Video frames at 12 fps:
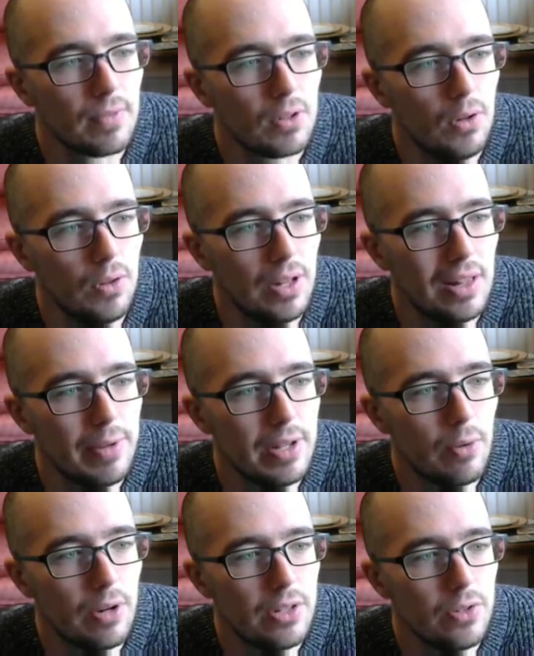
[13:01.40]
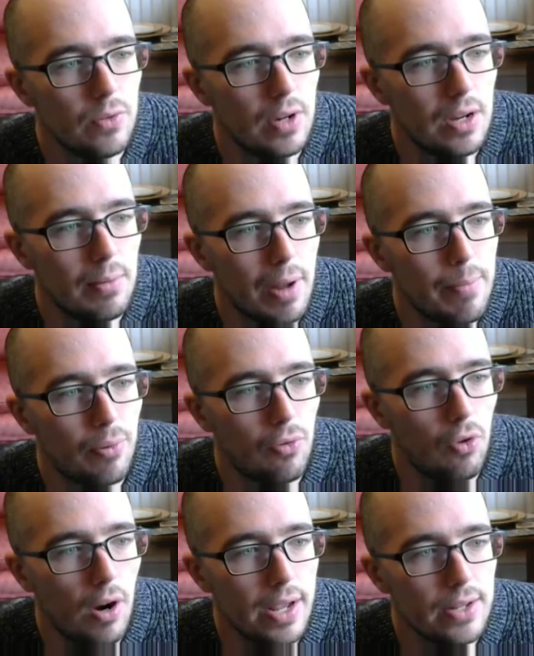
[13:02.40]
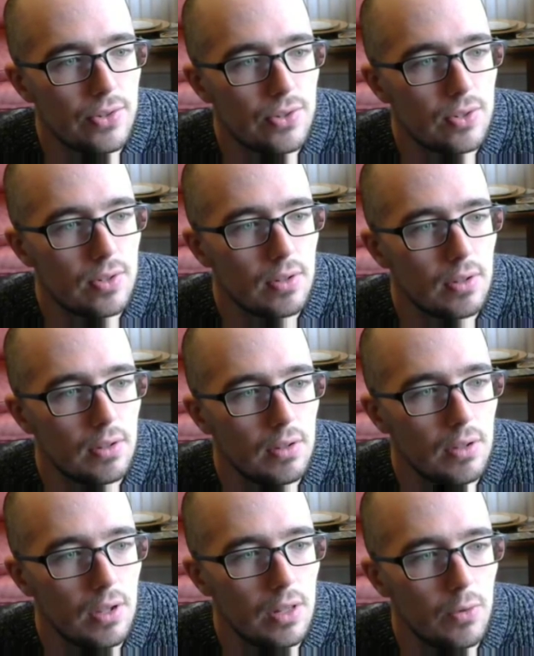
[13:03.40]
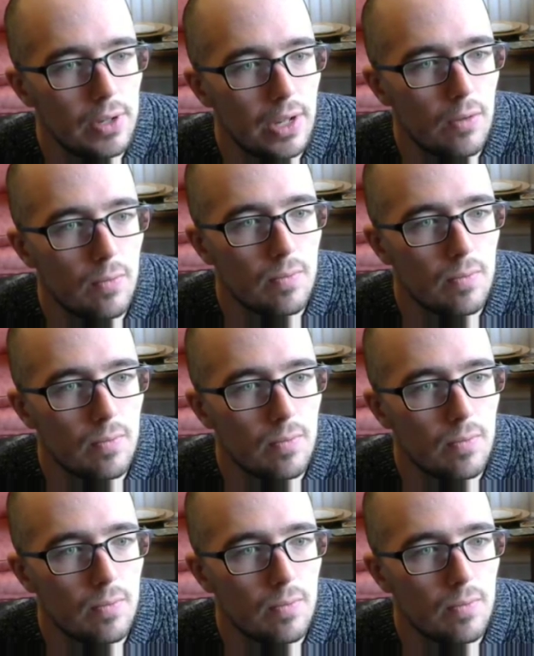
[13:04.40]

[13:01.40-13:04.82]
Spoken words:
Hold on, I want to do by price. Yeah, there we go.